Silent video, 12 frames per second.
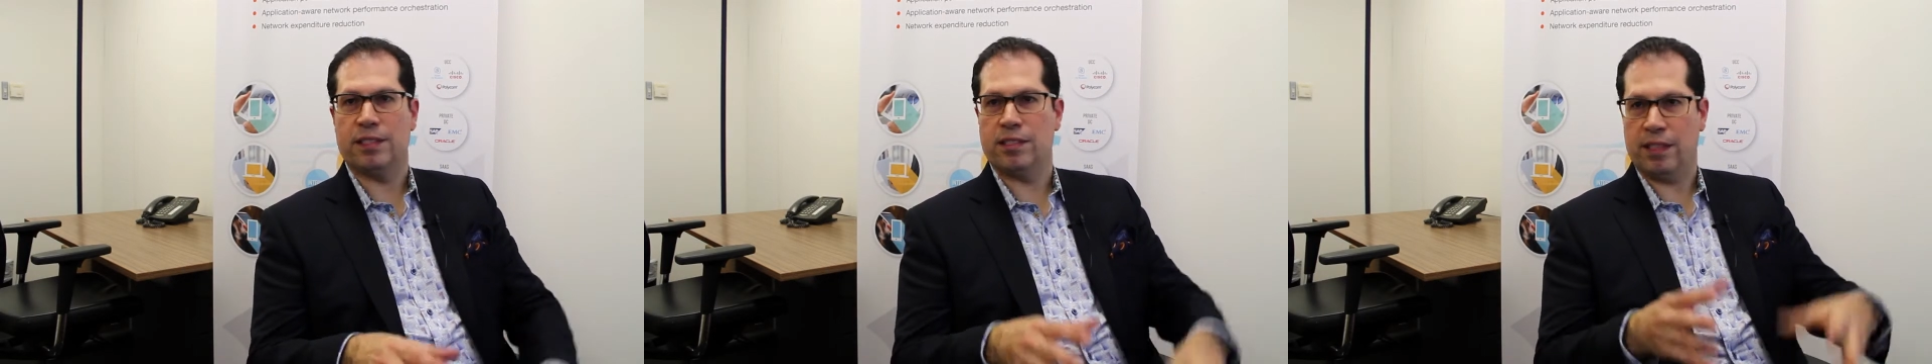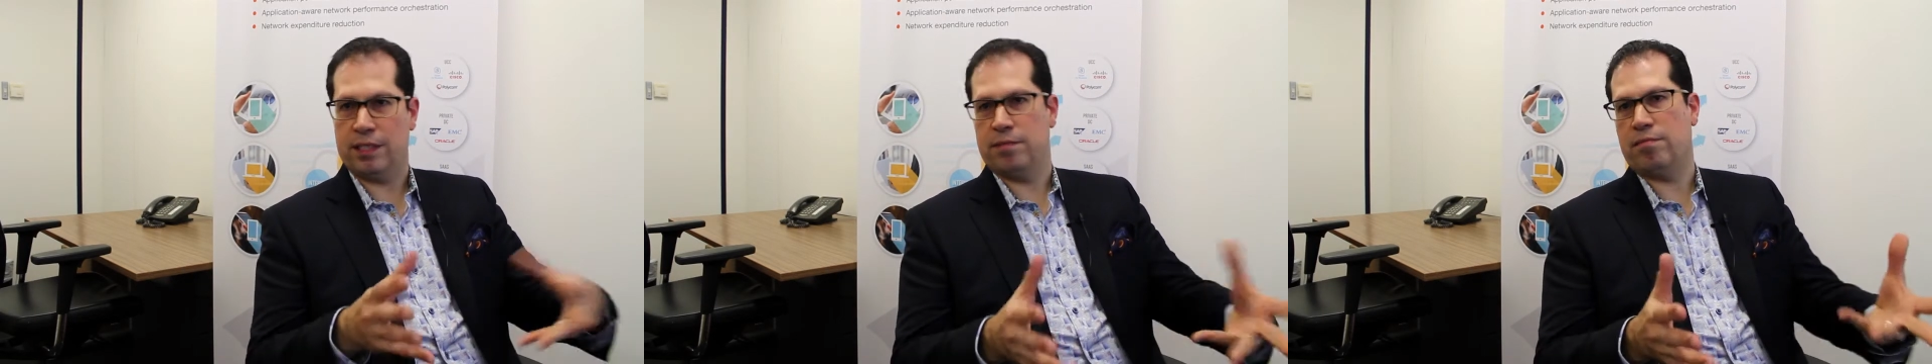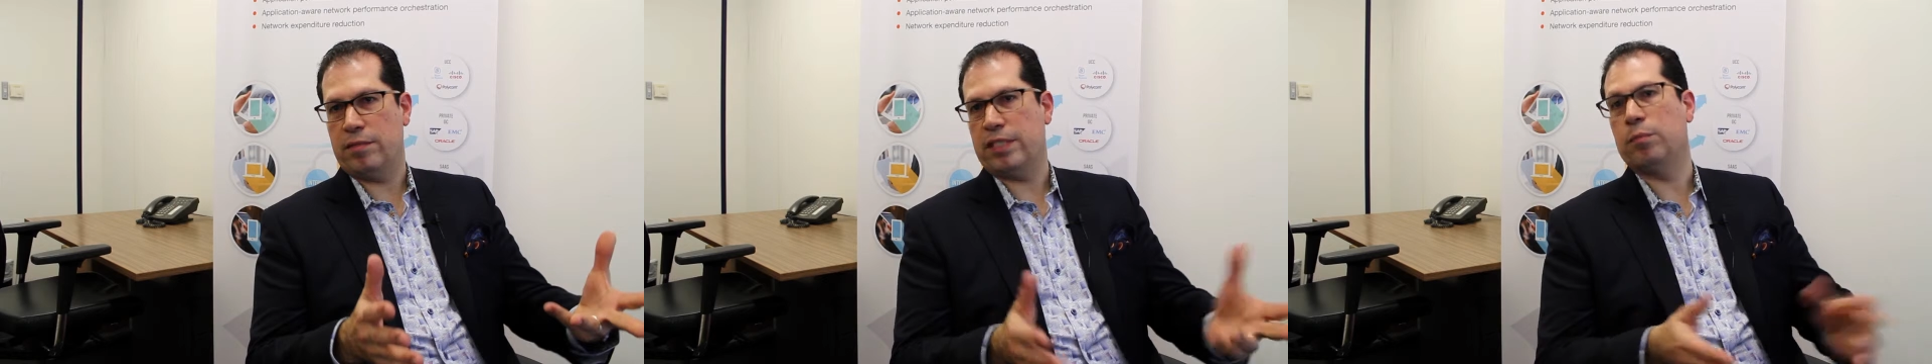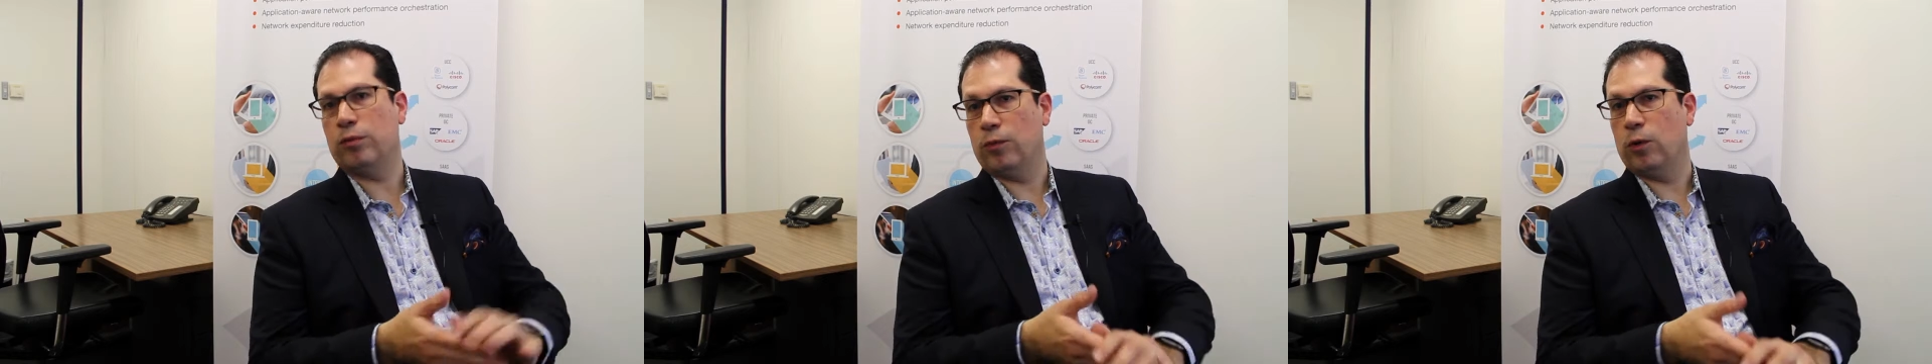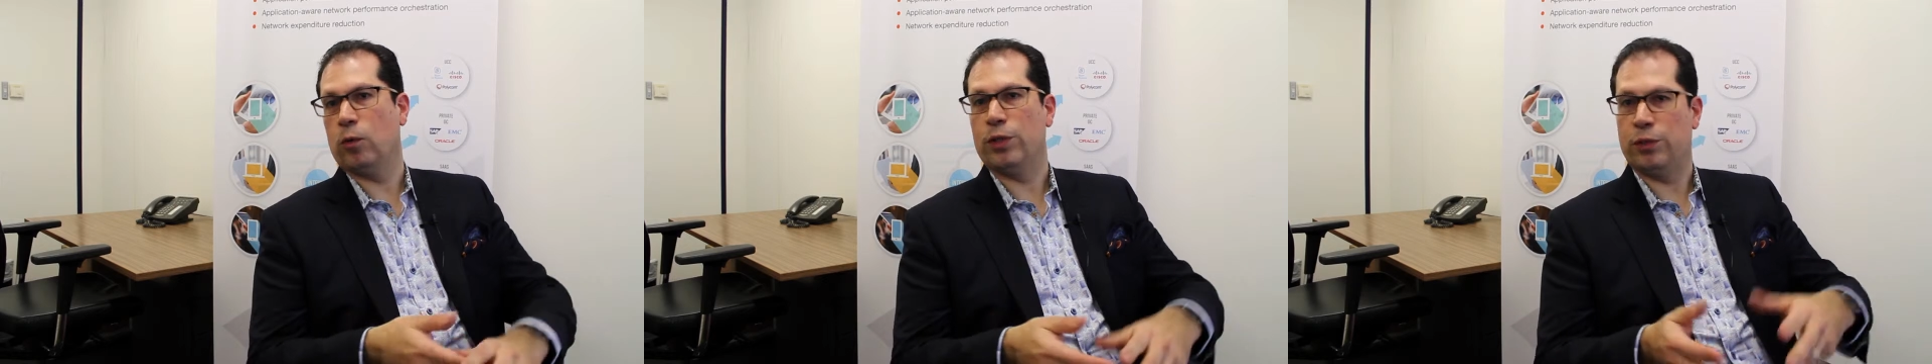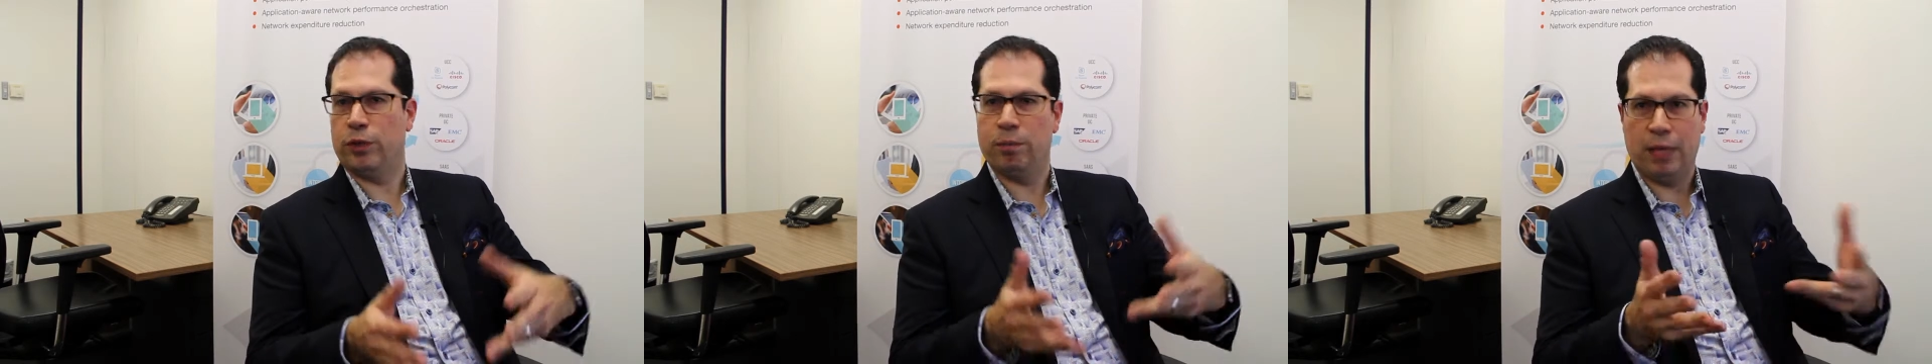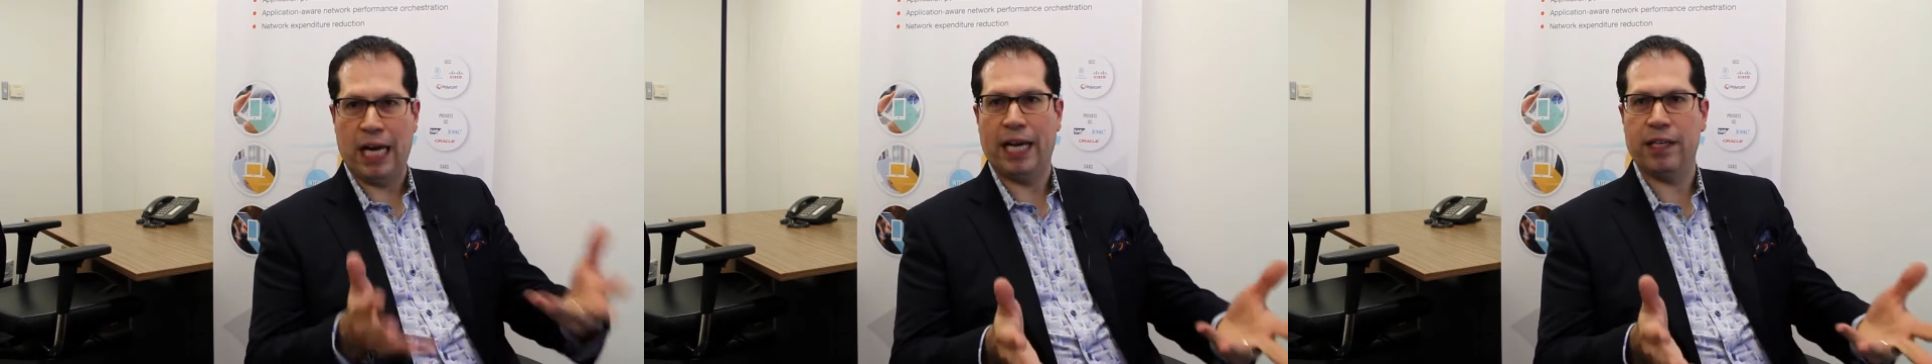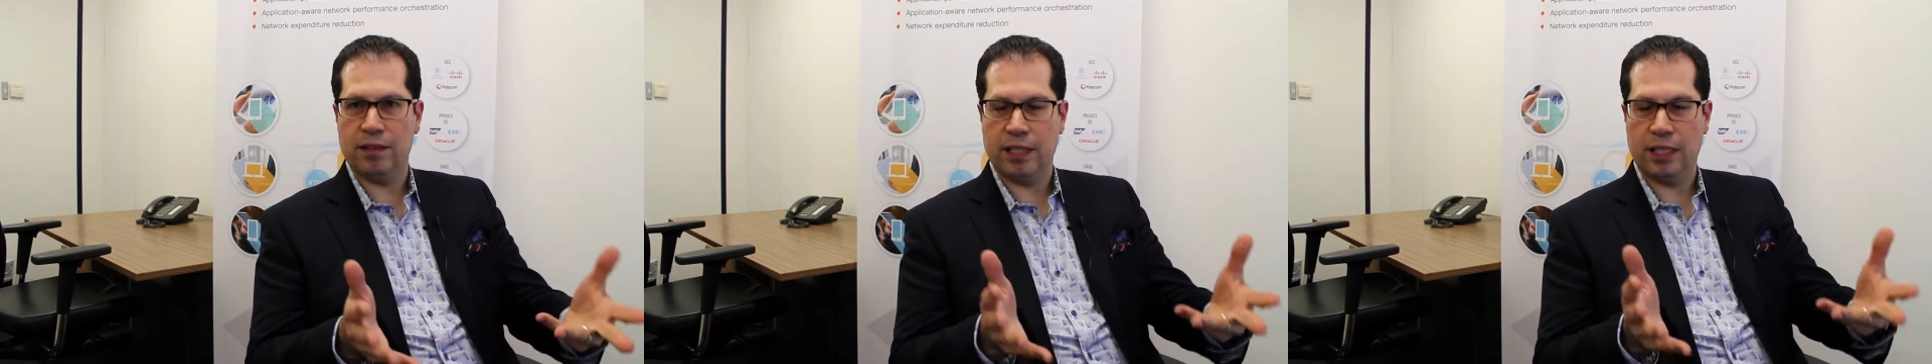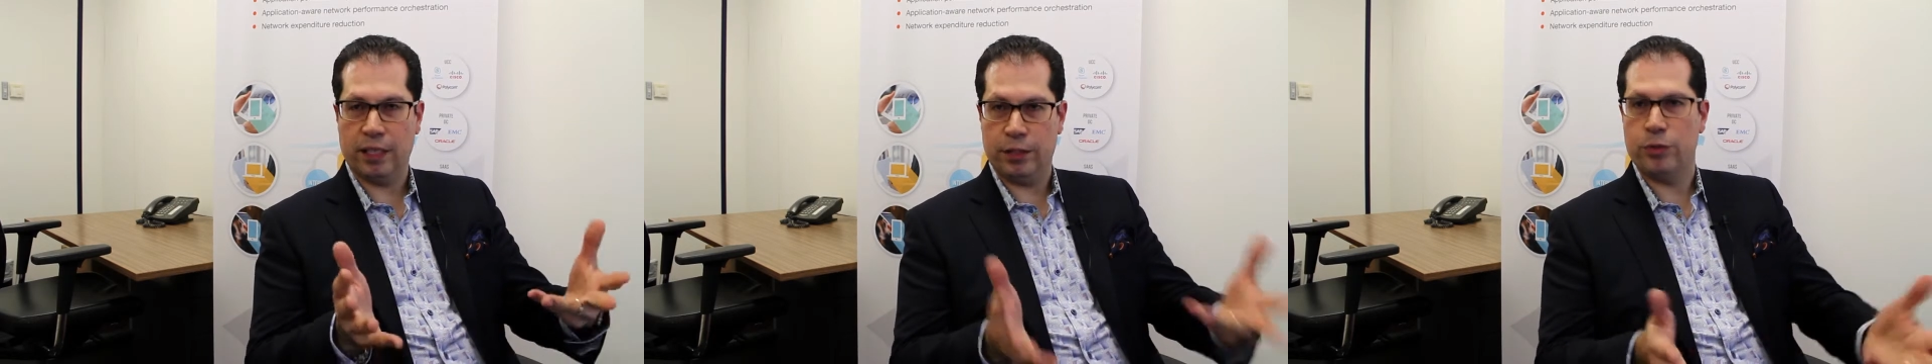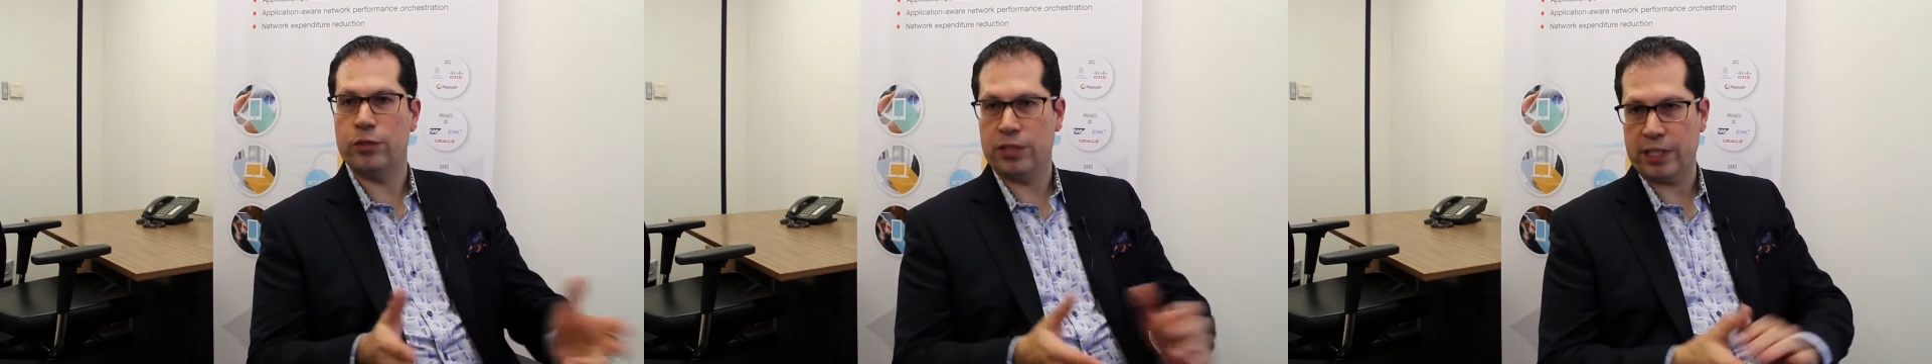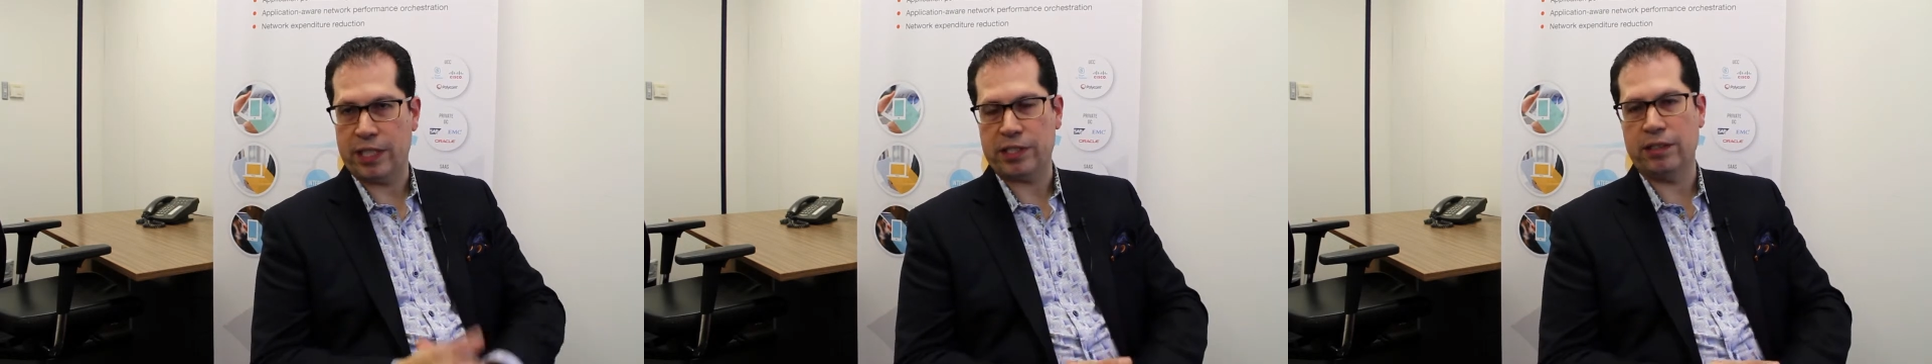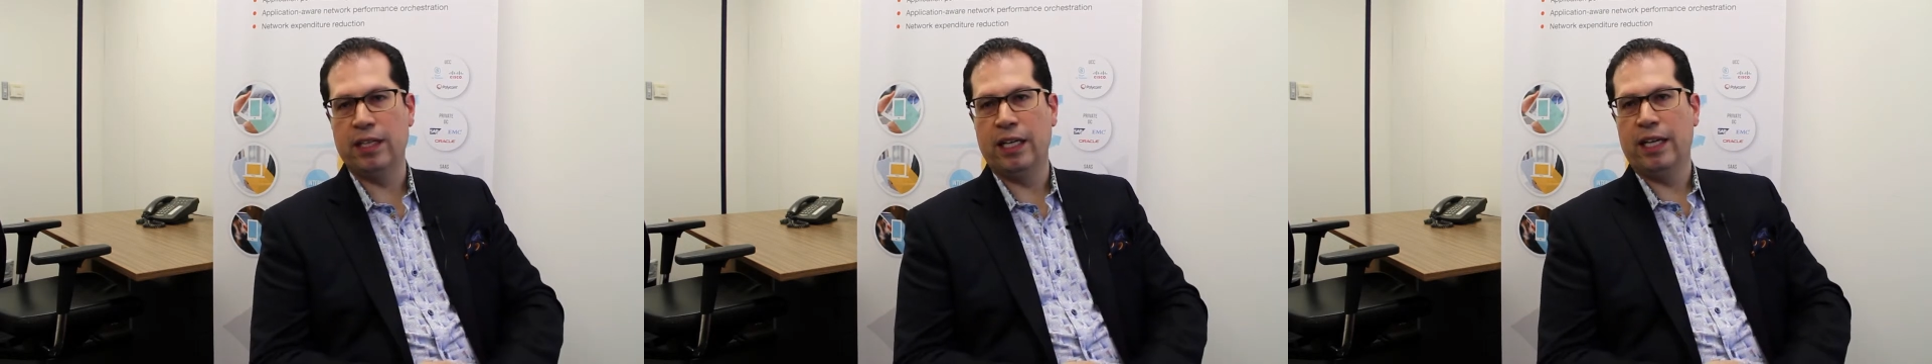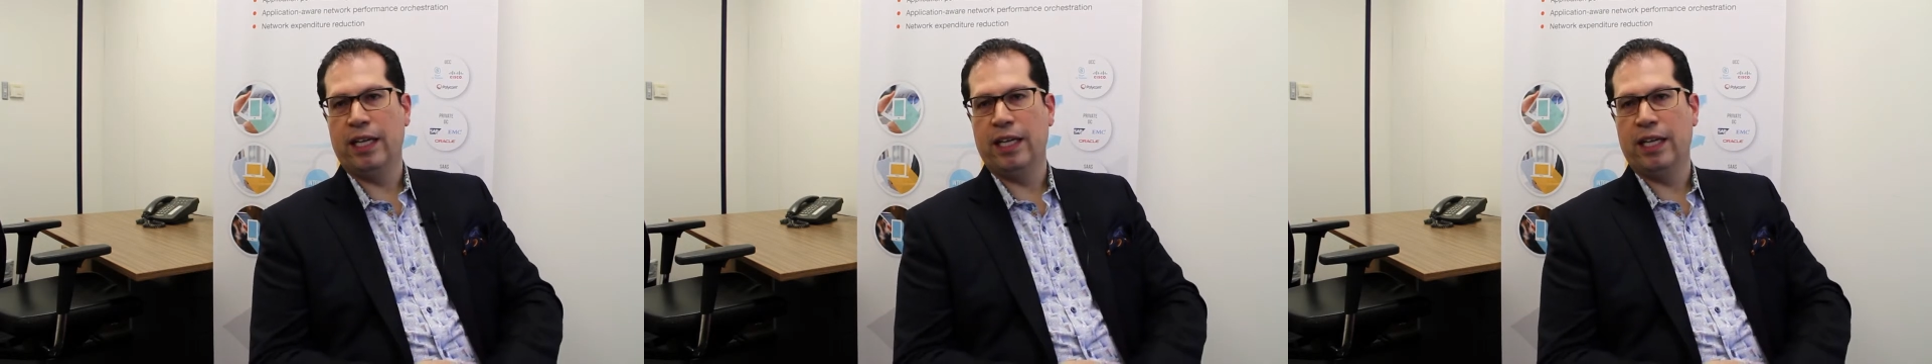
as I said before, we do it by uh, user session,